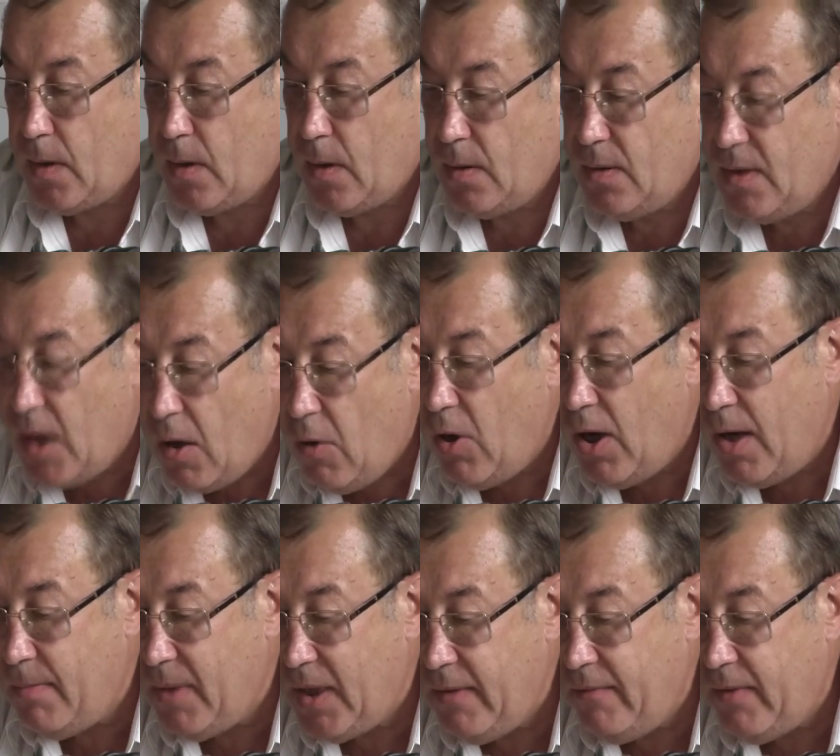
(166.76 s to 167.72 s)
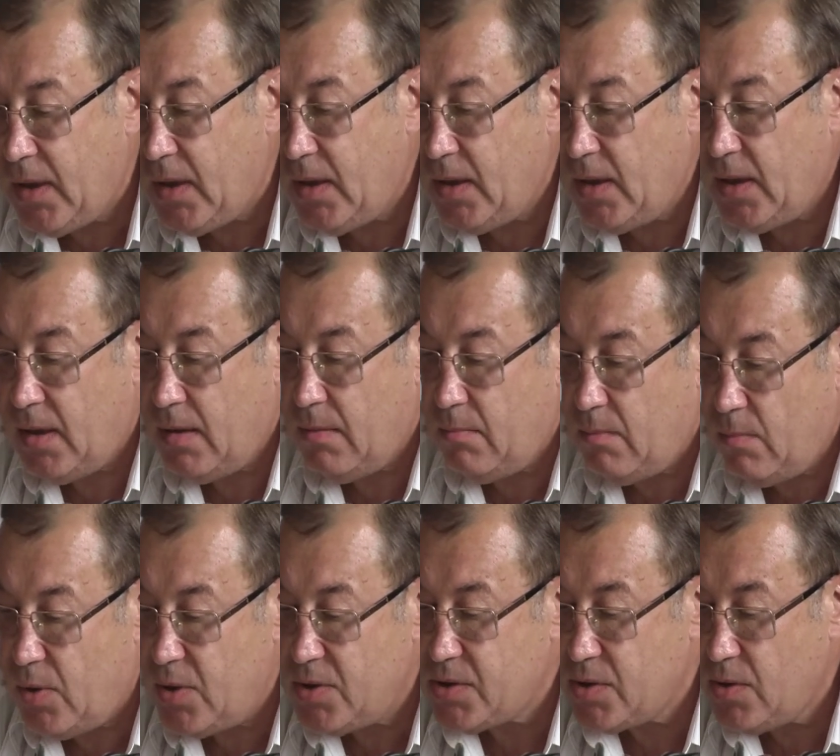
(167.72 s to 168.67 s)
now I'm living in a
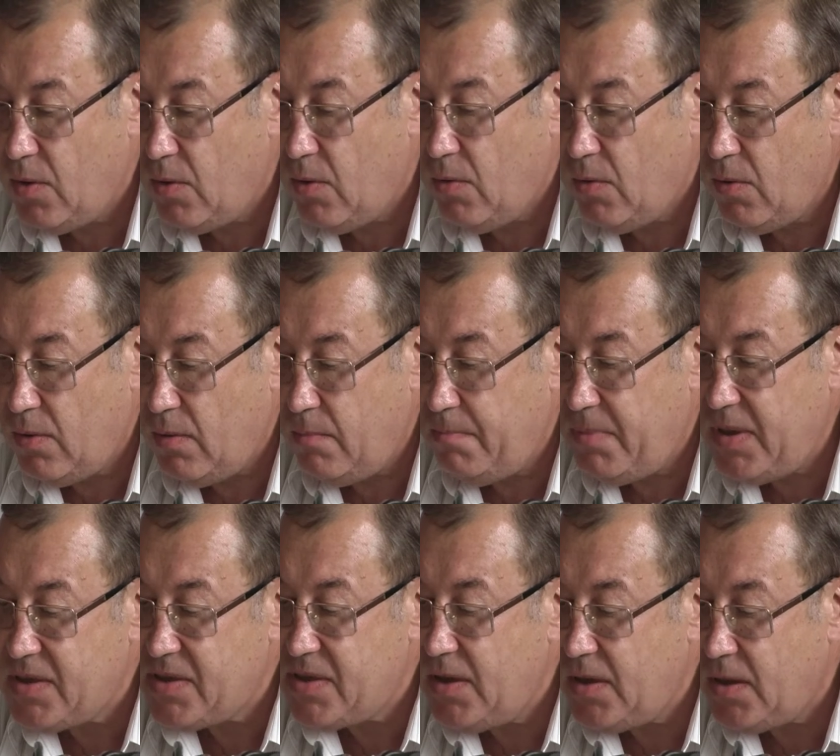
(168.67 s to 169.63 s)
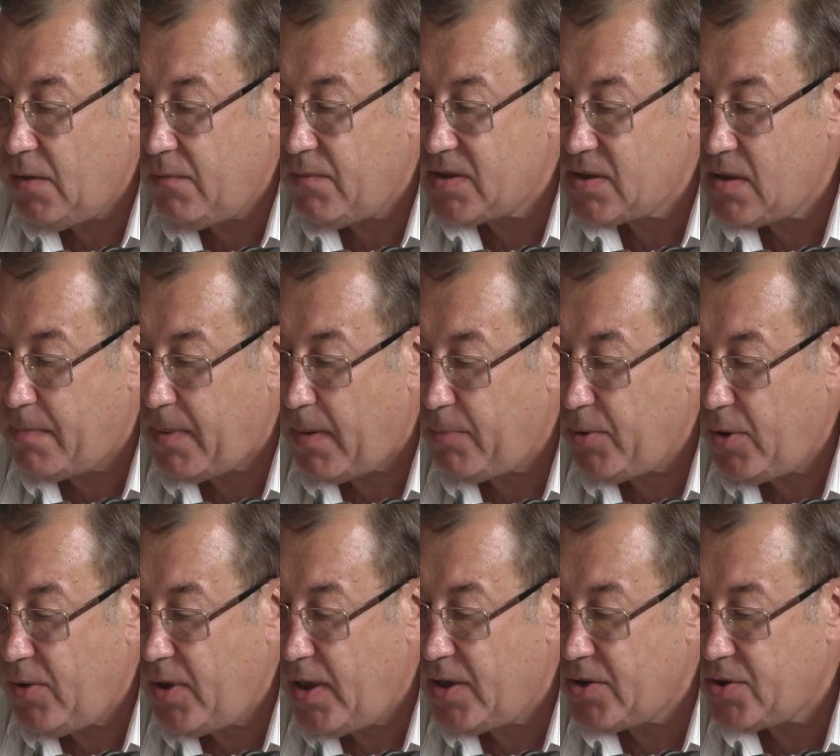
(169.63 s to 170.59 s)
Moscow, big city with a
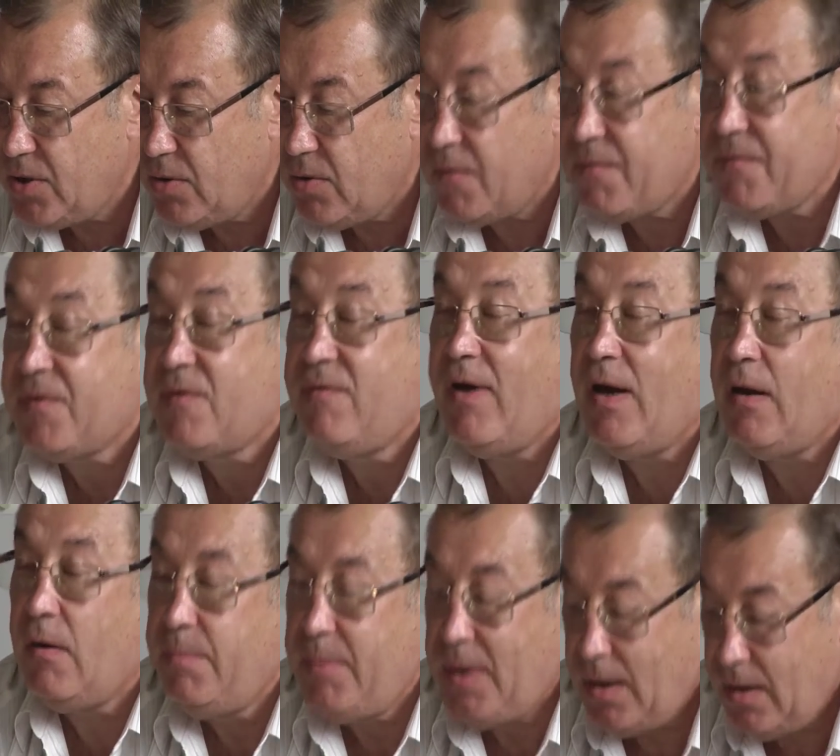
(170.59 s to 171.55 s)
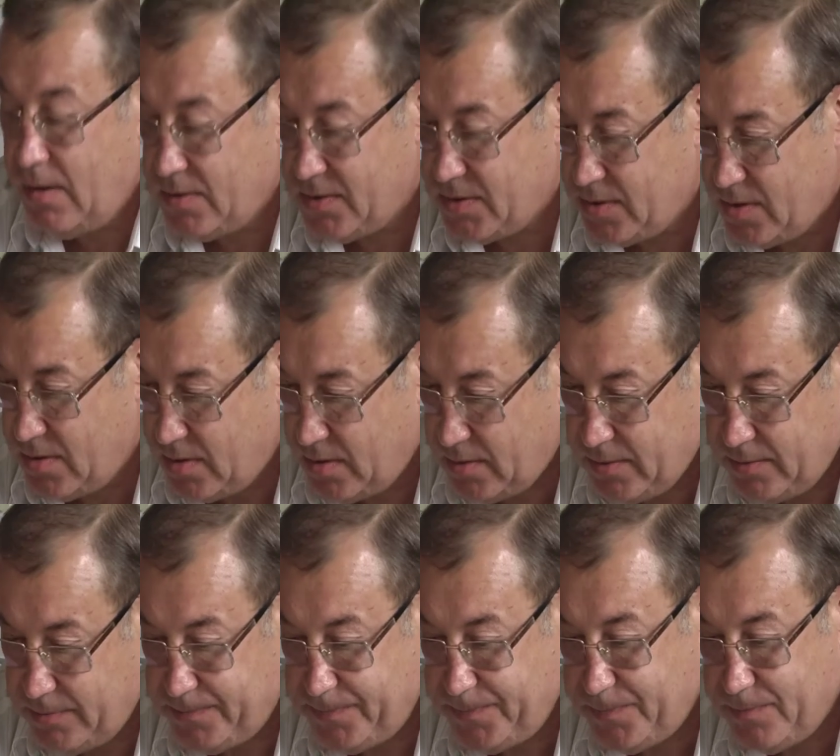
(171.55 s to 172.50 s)
population of 12 million strong.
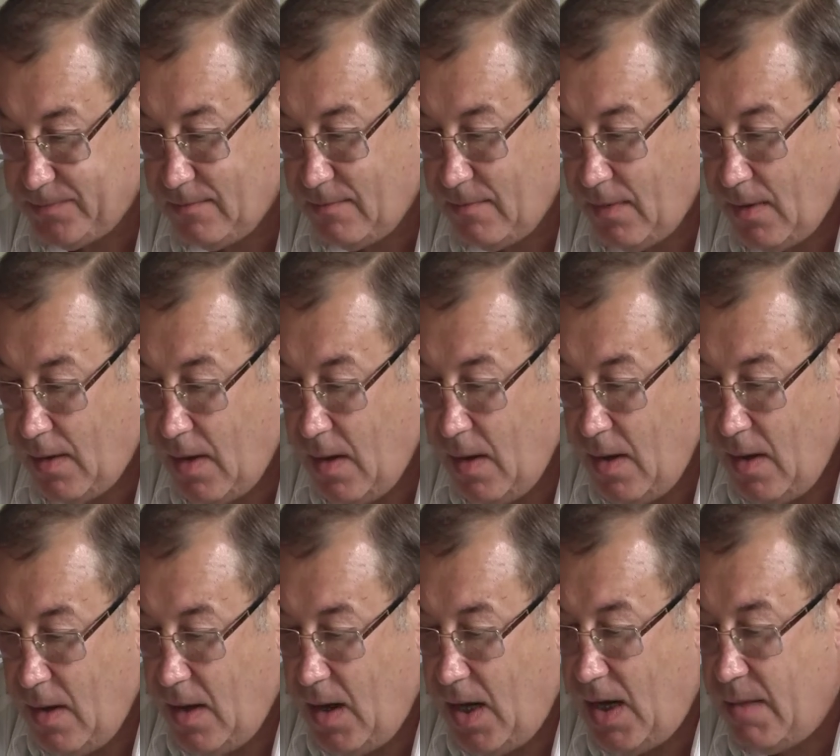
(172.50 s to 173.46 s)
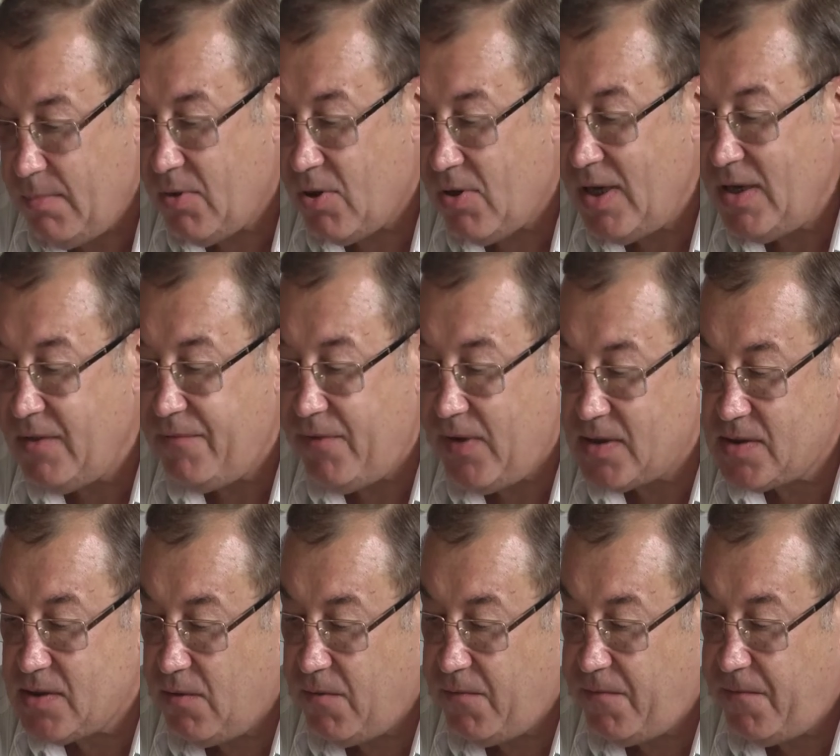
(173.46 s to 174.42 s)
I am
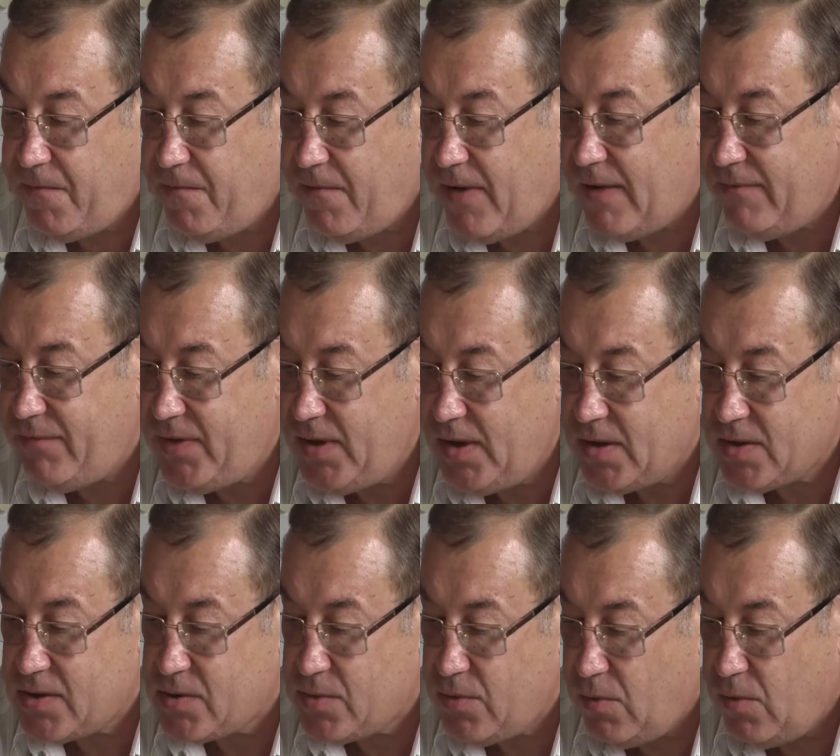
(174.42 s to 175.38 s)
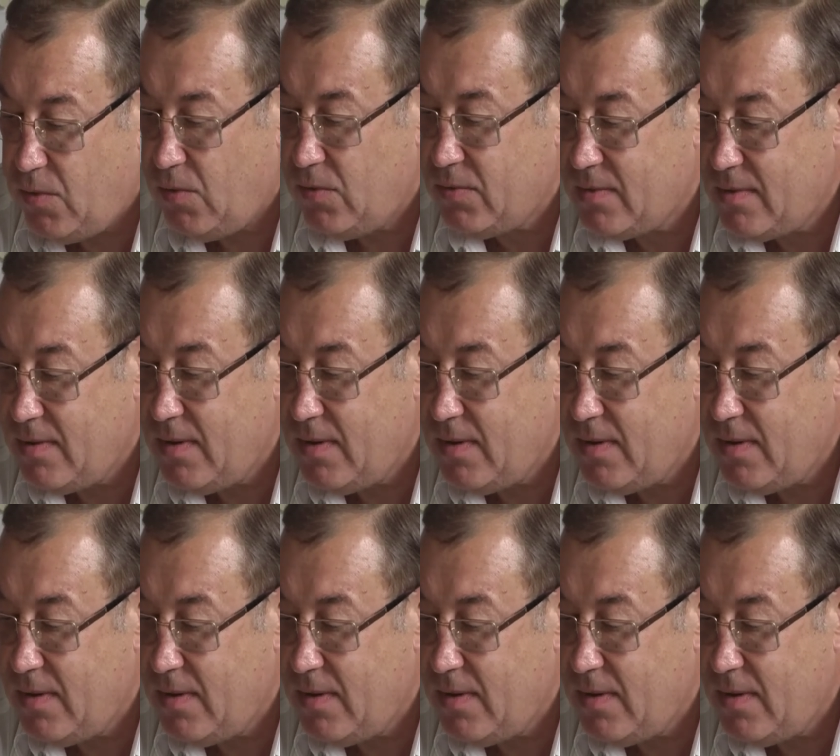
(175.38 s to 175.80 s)
grandfather of 5 years old